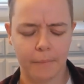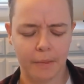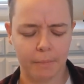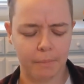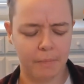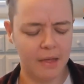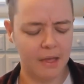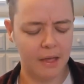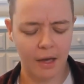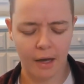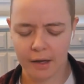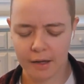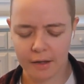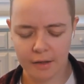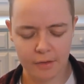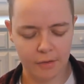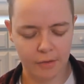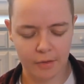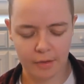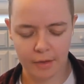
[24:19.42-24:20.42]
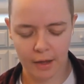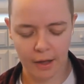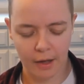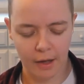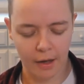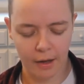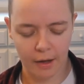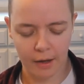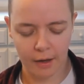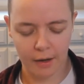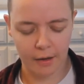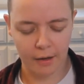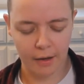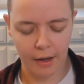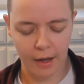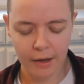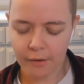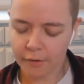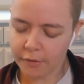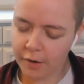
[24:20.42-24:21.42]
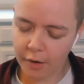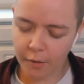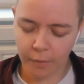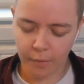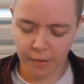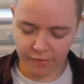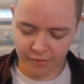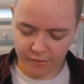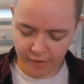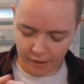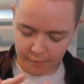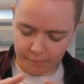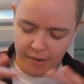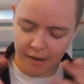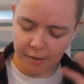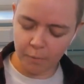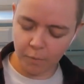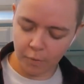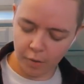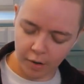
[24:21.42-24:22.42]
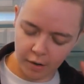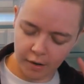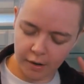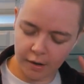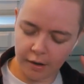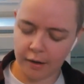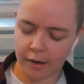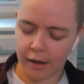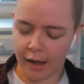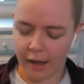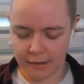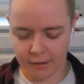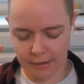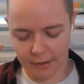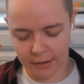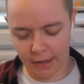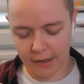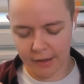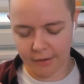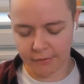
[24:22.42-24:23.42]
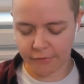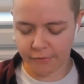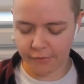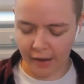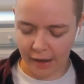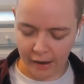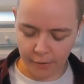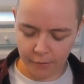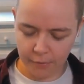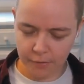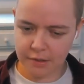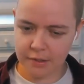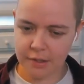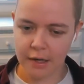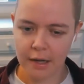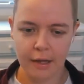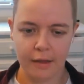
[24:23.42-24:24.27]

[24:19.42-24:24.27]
because uh, I don't know, we segment work and life out